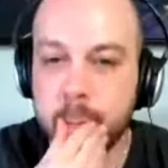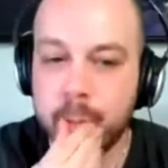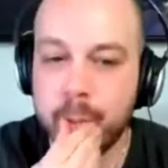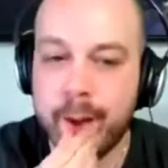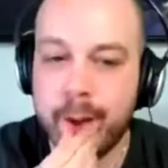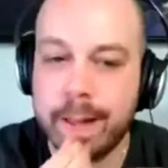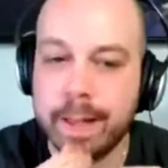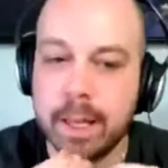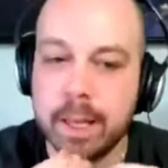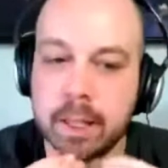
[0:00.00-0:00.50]
Yep.
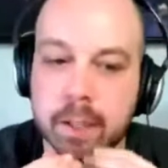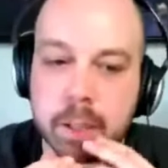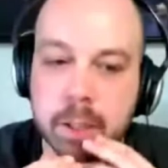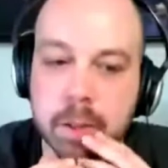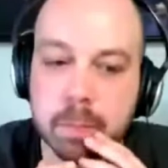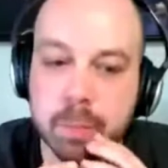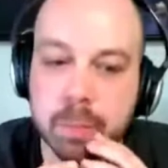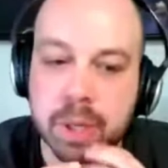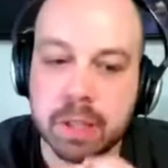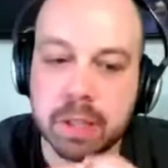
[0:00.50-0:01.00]
And
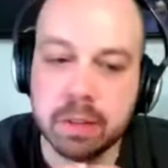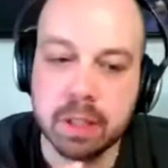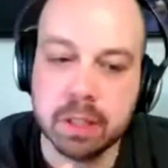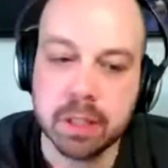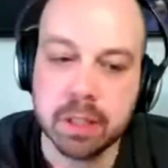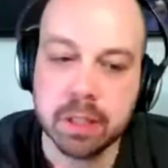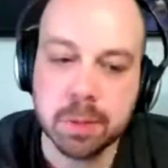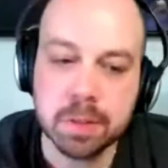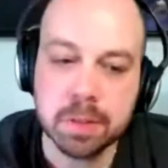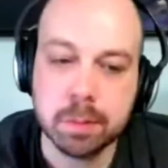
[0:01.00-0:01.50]
then, but
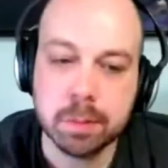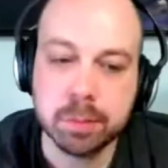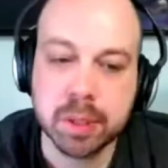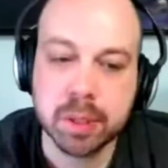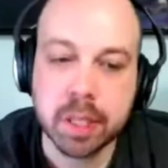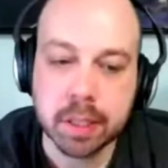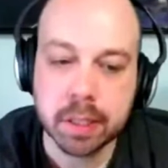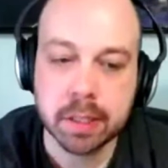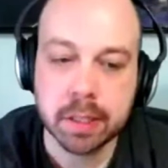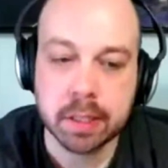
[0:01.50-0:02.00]
in terms of a
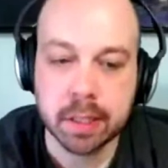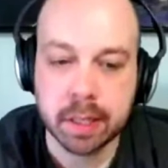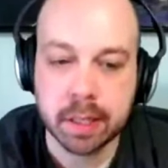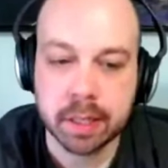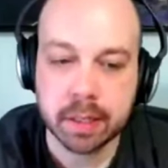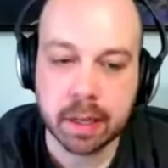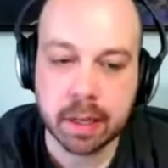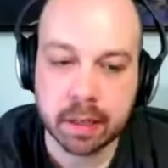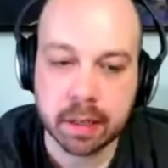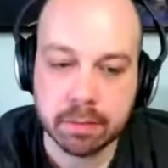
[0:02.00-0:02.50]
plugin
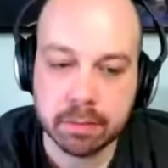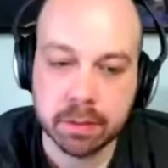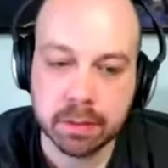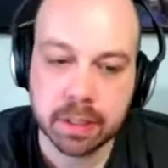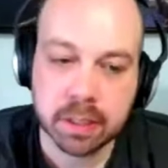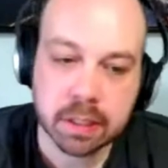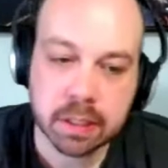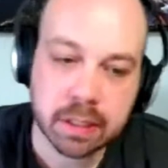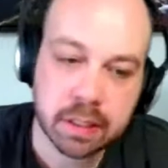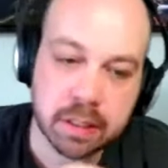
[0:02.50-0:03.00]
that I, I
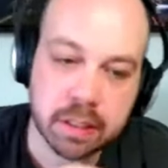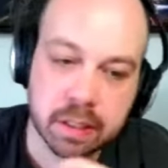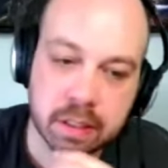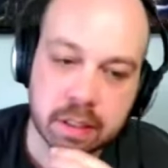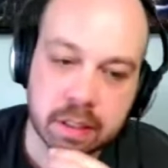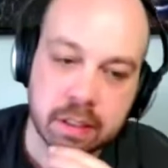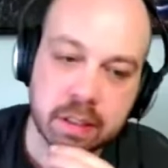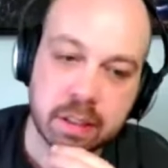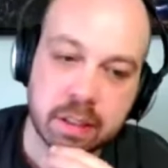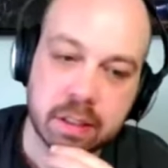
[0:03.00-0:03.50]
really,
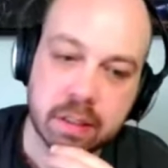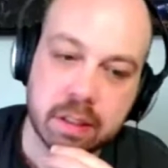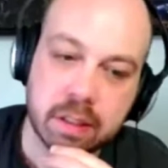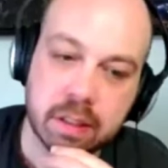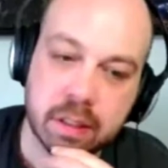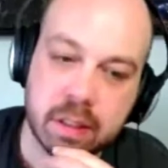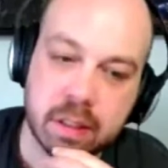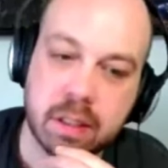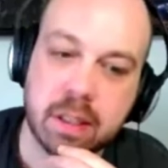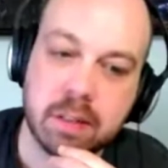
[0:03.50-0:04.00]

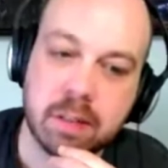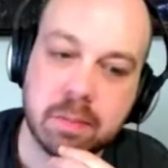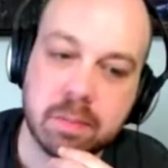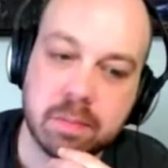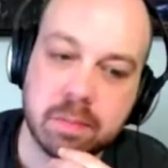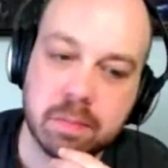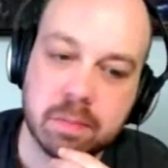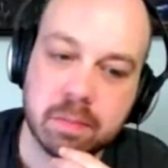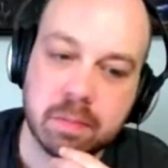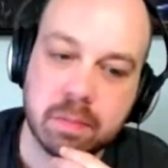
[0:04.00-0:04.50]

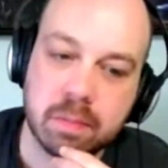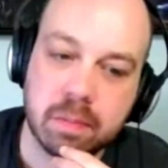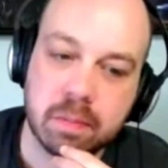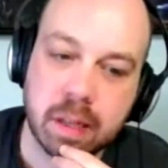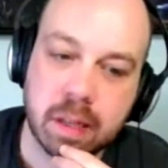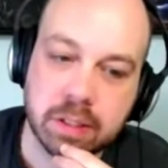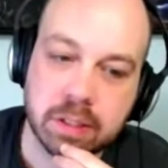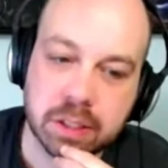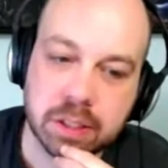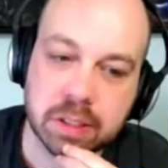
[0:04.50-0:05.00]
um,
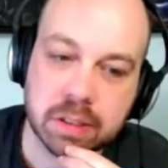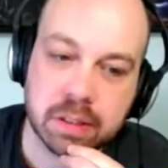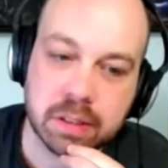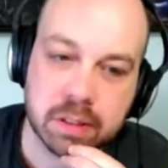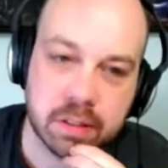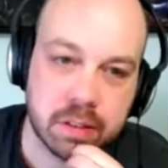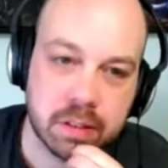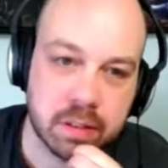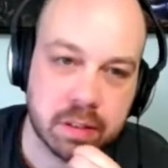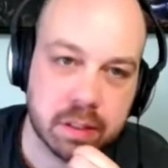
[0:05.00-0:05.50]
I just
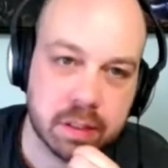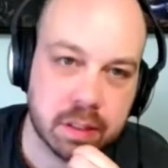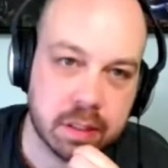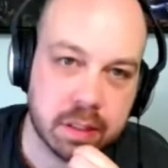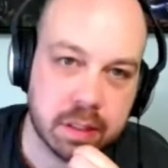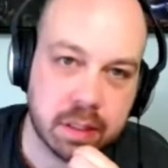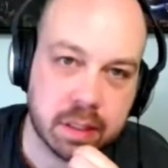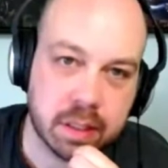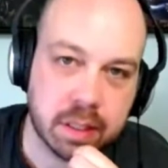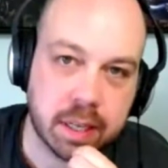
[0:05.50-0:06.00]

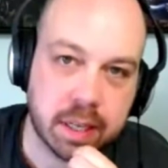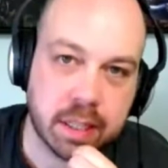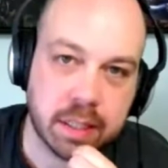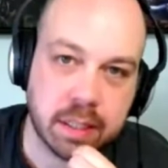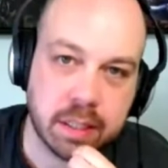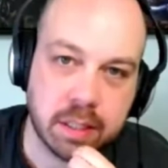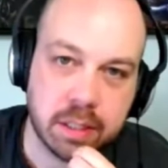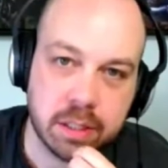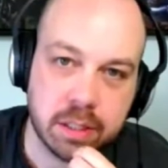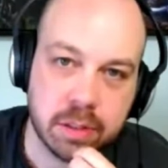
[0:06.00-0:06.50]

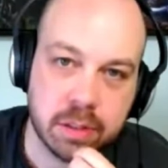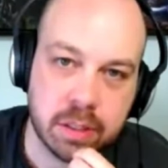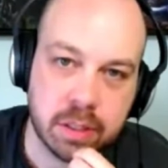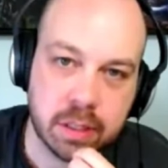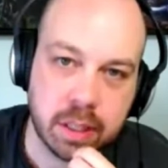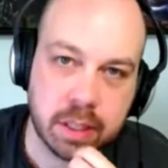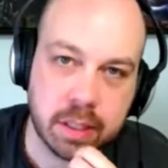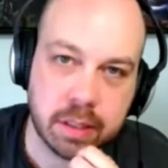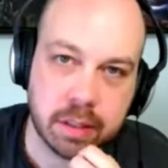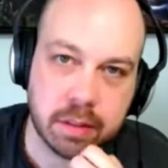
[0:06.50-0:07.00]
got into
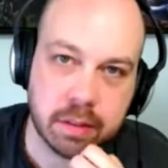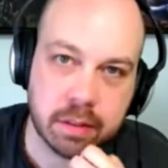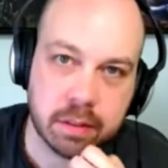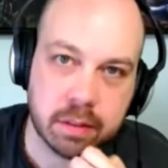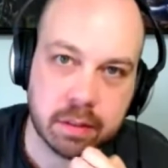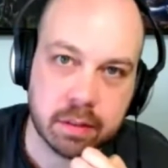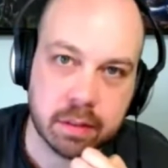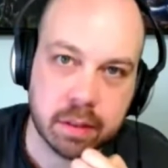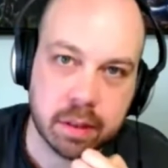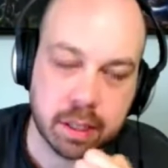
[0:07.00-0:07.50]
and, and
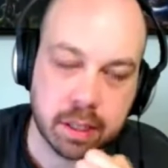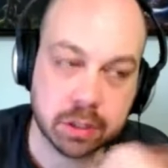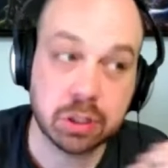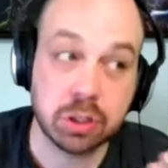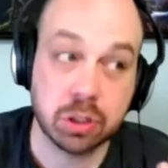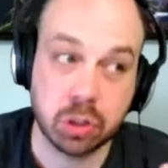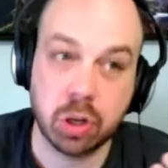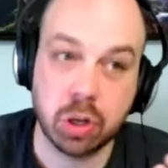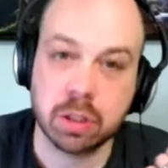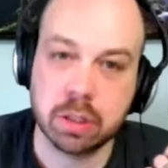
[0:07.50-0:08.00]

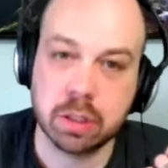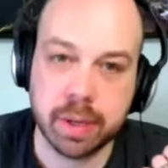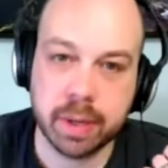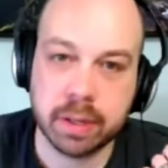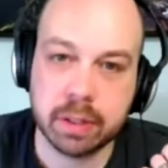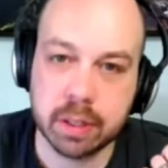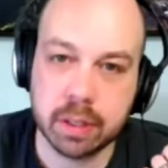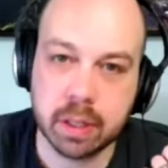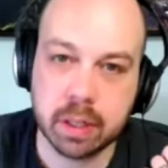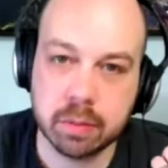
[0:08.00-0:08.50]
actually talked
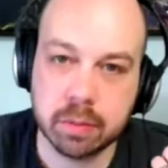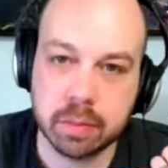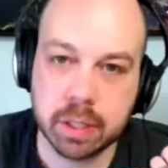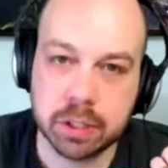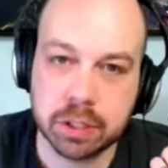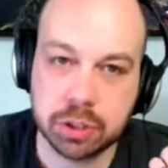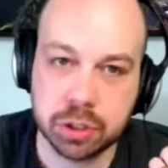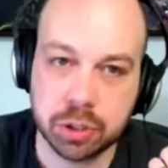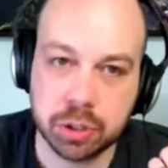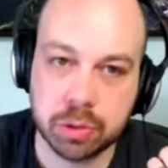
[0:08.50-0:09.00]
about it
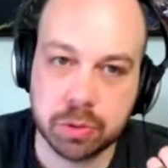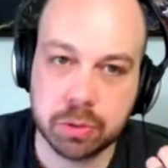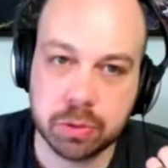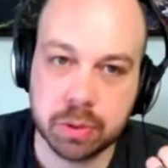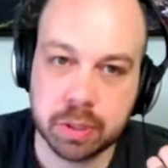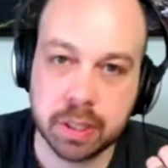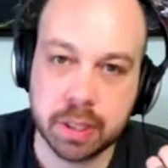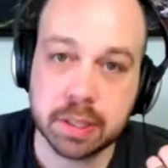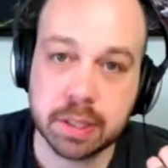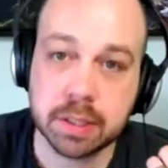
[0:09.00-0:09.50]
on my
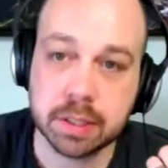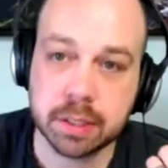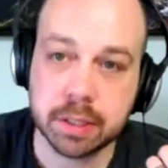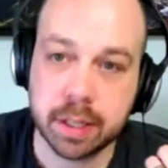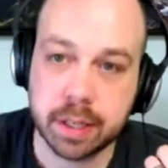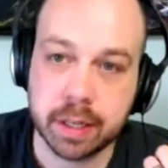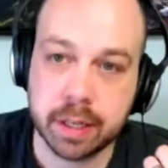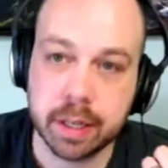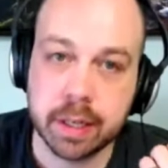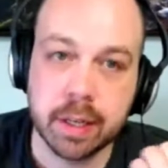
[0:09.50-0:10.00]
show
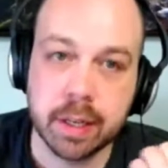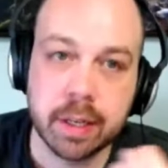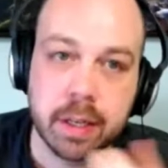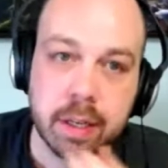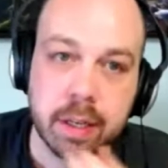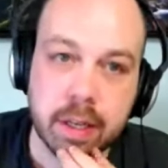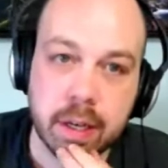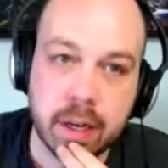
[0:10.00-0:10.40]
yesterday.